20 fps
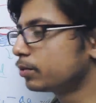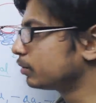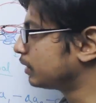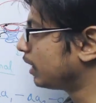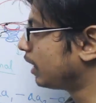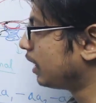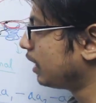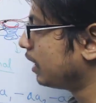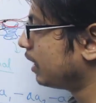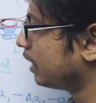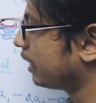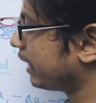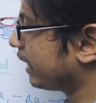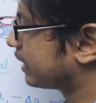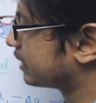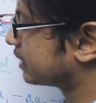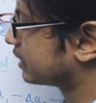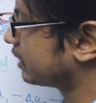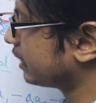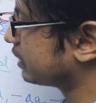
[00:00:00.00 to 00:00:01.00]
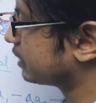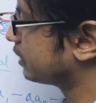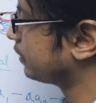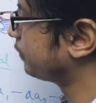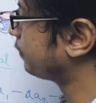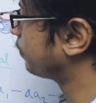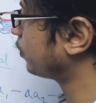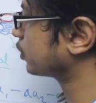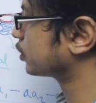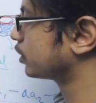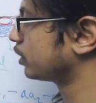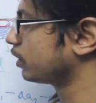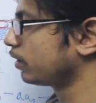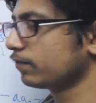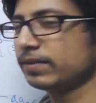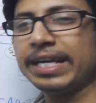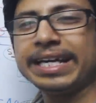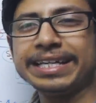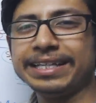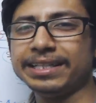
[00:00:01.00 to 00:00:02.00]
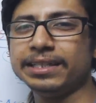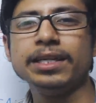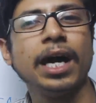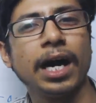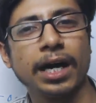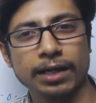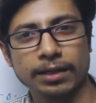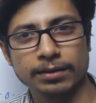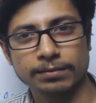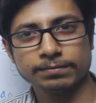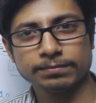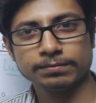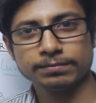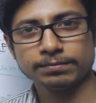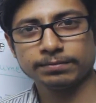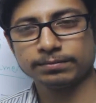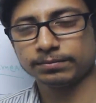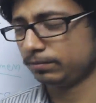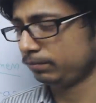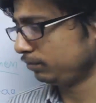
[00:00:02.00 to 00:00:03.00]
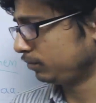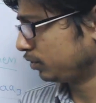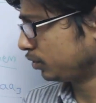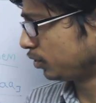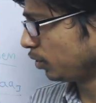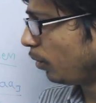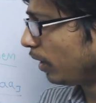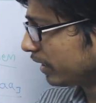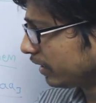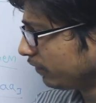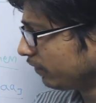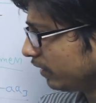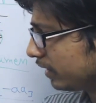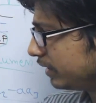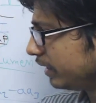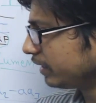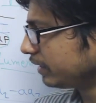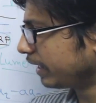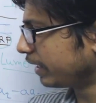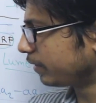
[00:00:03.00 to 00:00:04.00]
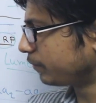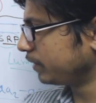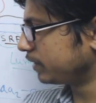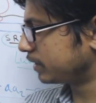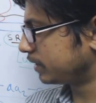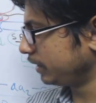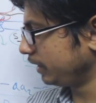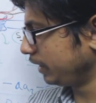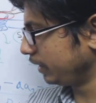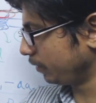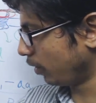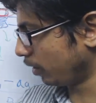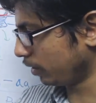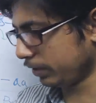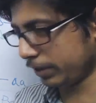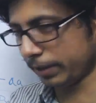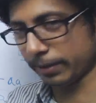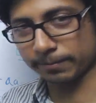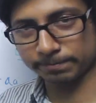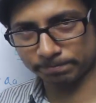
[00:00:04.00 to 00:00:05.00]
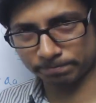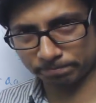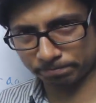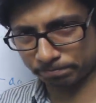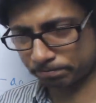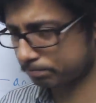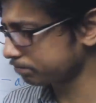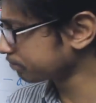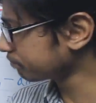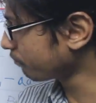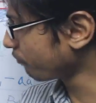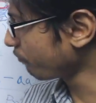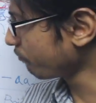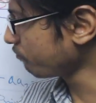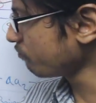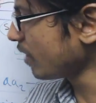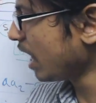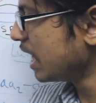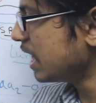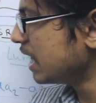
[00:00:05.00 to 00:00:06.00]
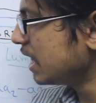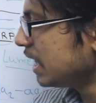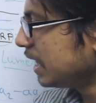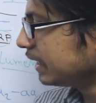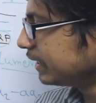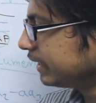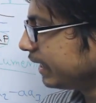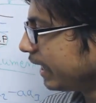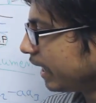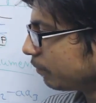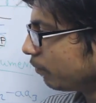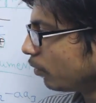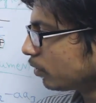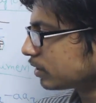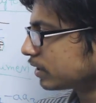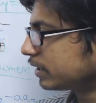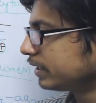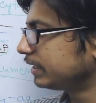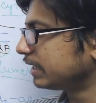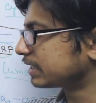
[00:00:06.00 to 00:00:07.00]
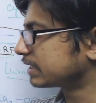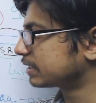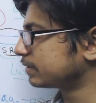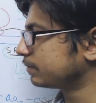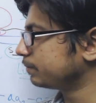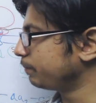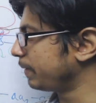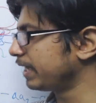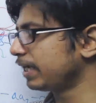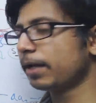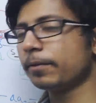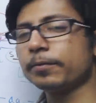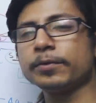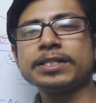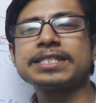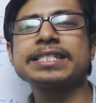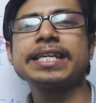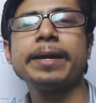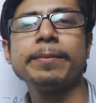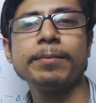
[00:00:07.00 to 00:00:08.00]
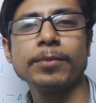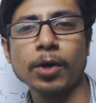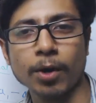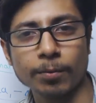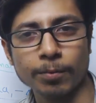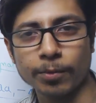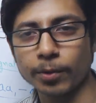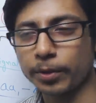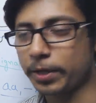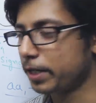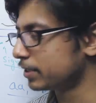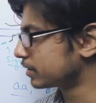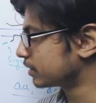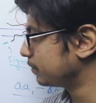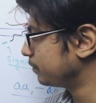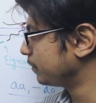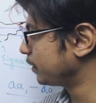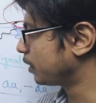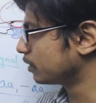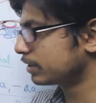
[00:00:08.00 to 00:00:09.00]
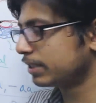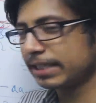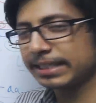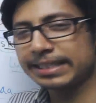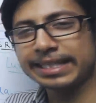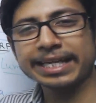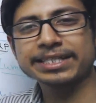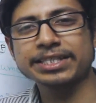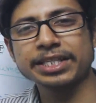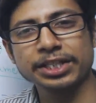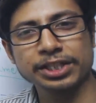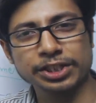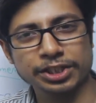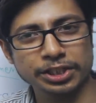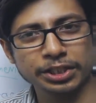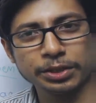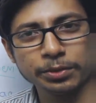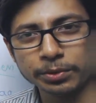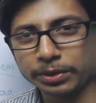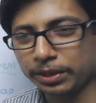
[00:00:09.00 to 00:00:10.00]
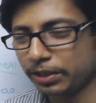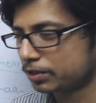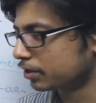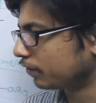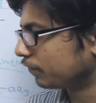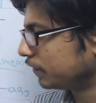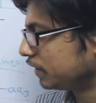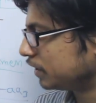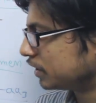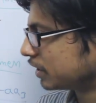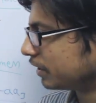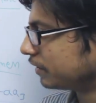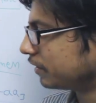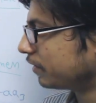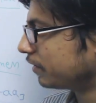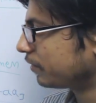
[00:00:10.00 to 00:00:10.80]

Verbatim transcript: due to the extensive portion of the ER so whatever thing that we see in all them they are mostly just made up with same components because they are the extension units of each